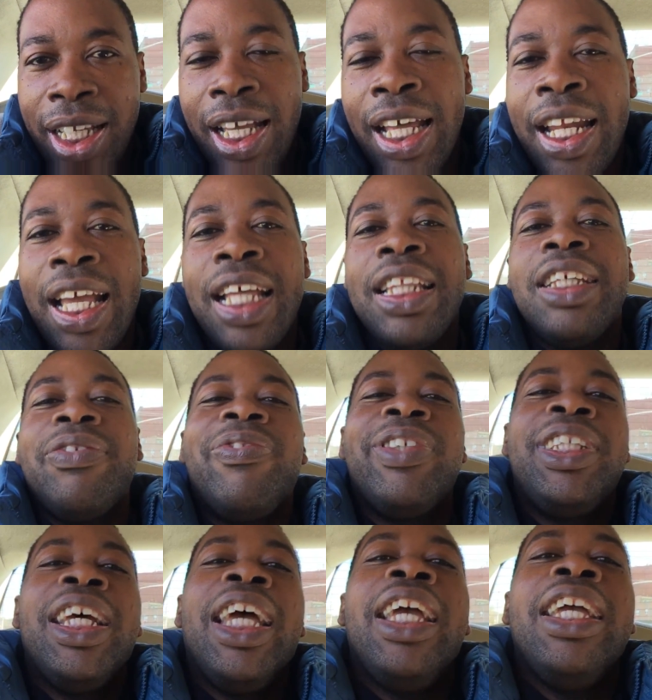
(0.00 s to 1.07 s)
at the end of the
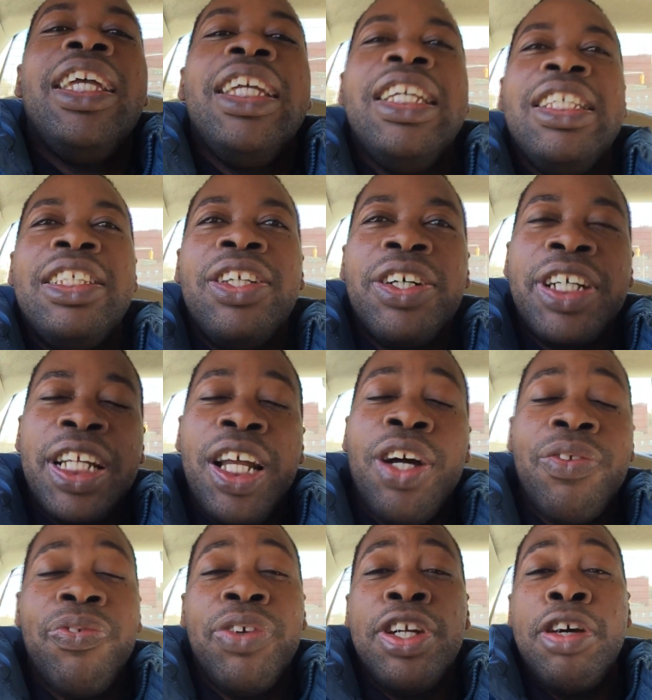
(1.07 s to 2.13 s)
day, he's looking
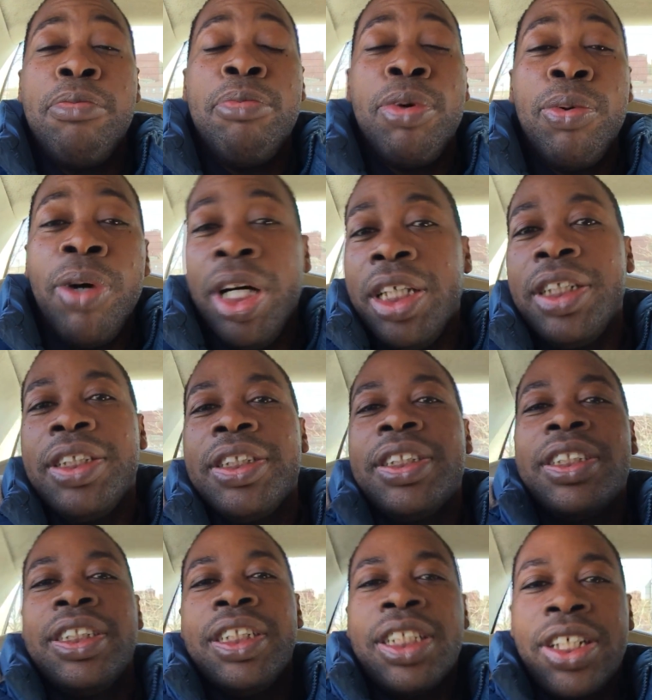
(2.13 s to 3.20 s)
out for number one.
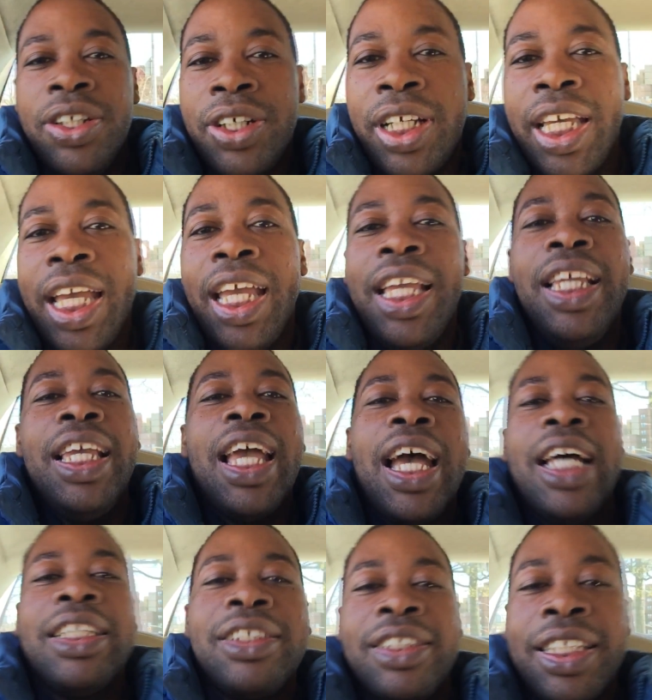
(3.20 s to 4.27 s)
Okay, he
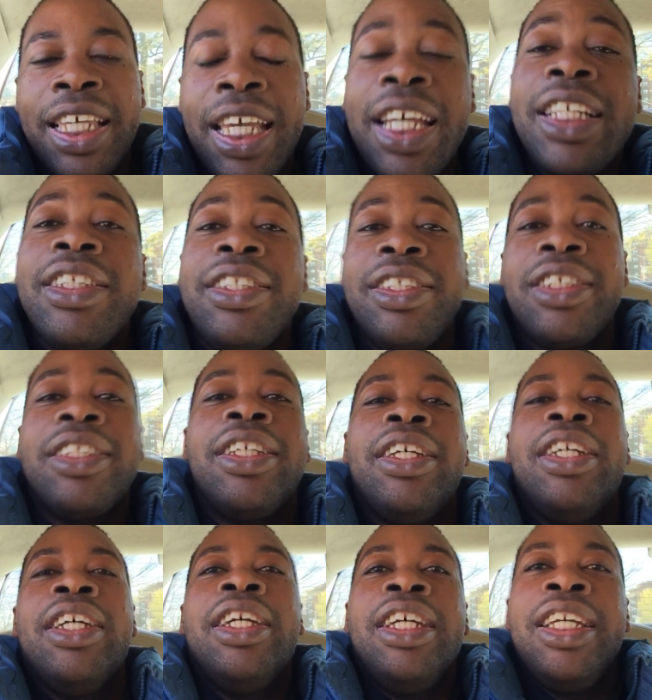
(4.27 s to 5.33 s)
has kids,
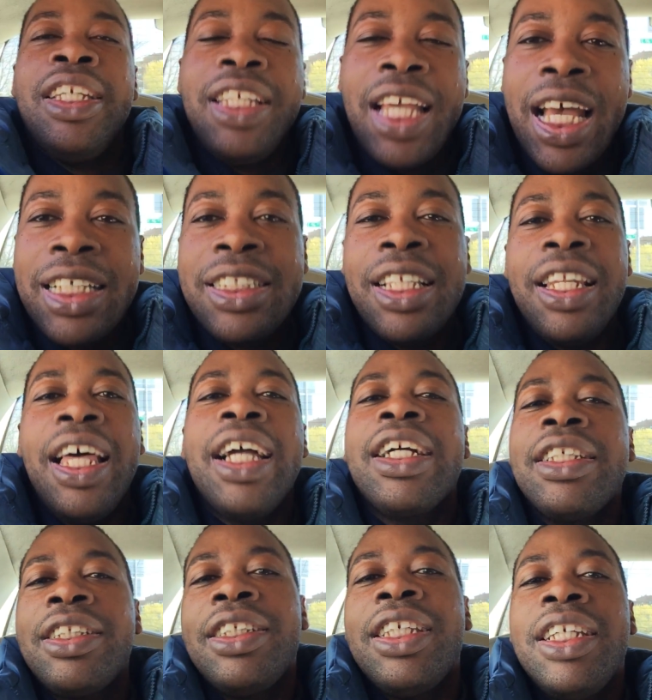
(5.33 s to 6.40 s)
he has a
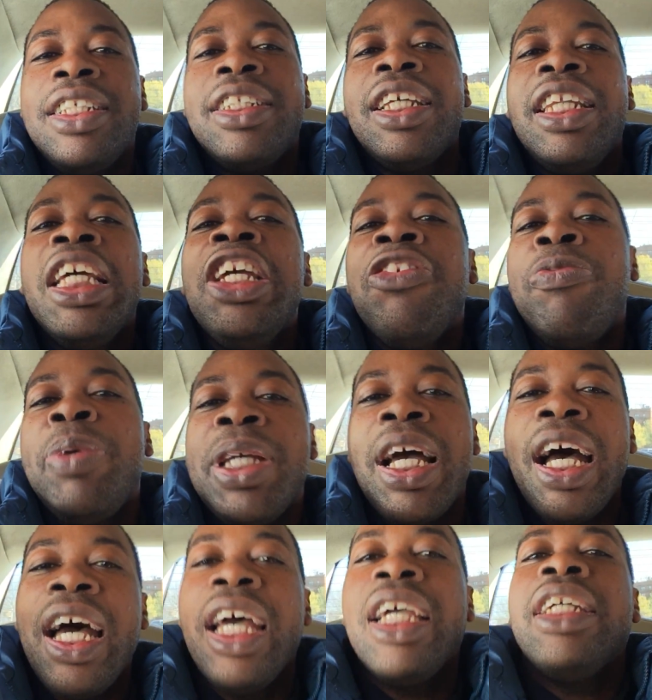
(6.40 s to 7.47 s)
legacy to leave
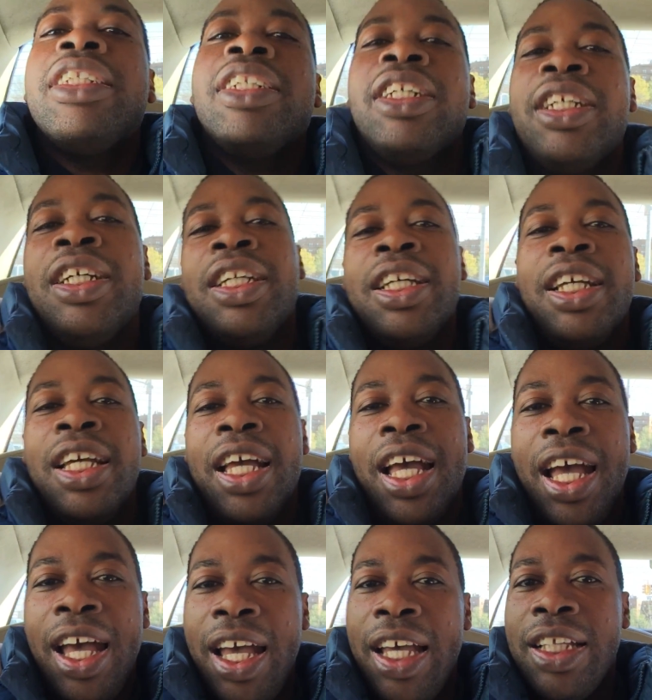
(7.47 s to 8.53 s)
behind,
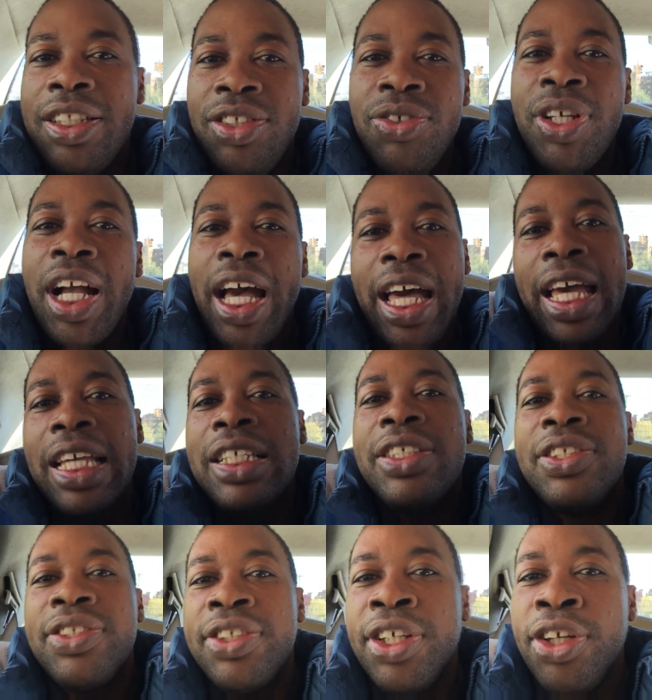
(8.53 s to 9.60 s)
and you
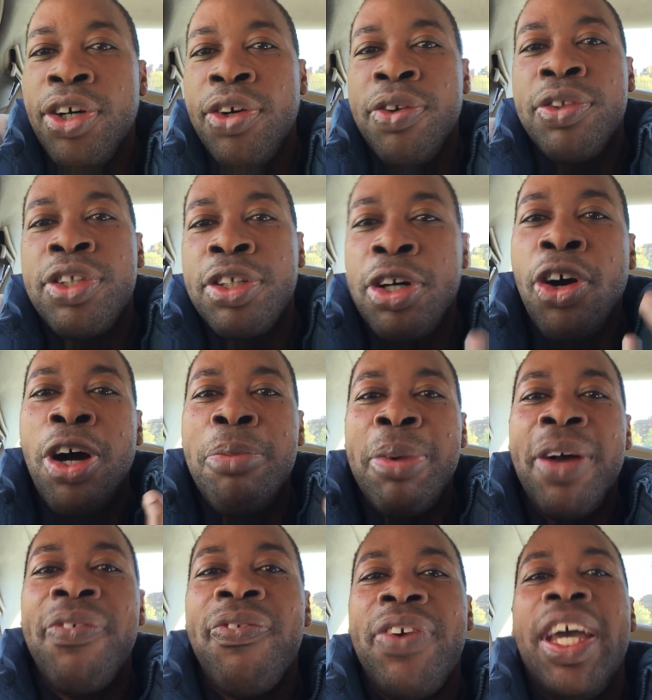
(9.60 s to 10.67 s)
guys, to all
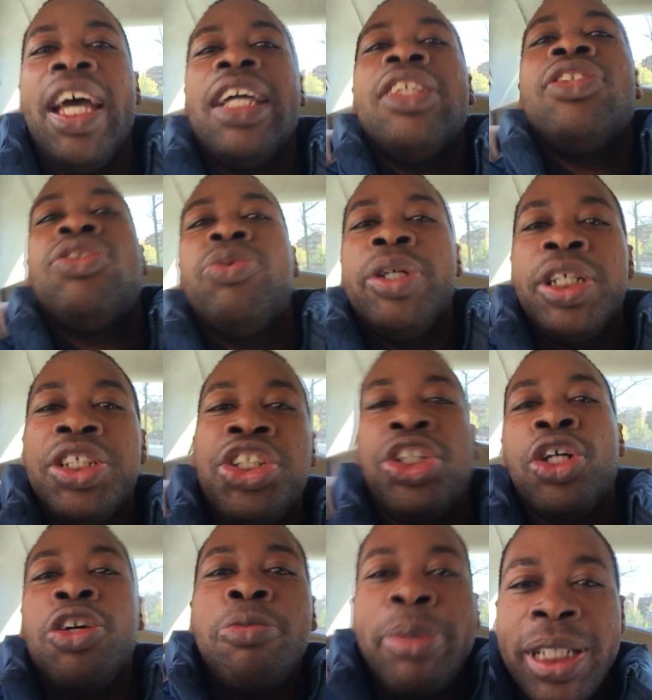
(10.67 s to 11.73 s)
my fans who are in
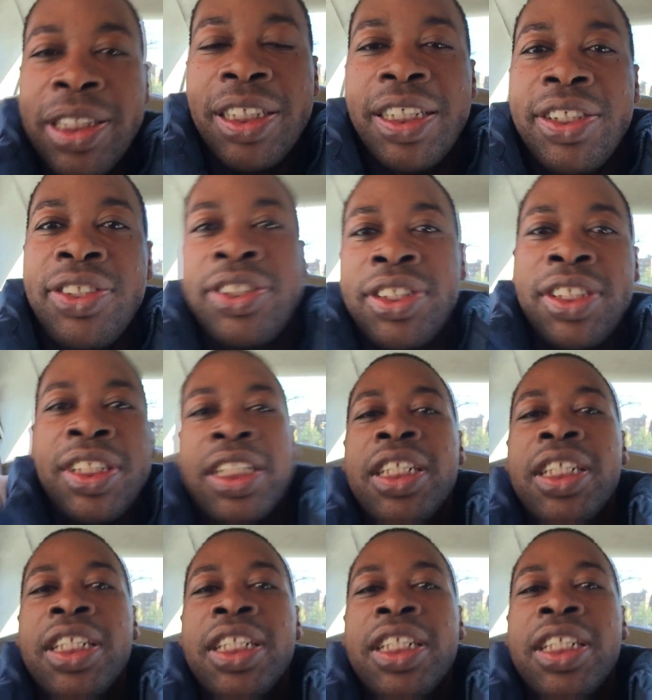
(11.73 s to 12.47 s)
show business,